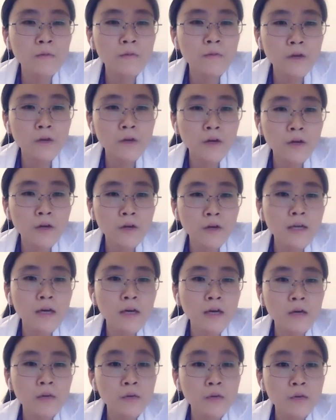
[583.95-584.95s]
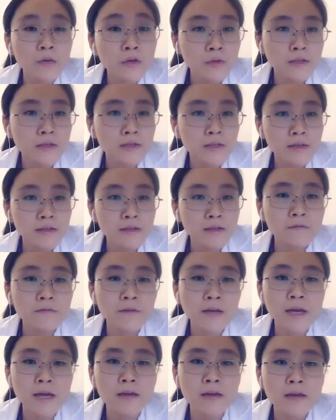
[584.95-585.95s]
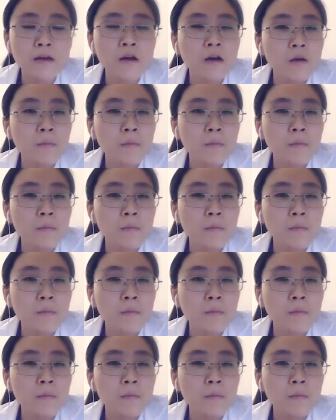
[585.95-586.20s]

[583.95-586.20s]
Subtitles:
very resource intensive and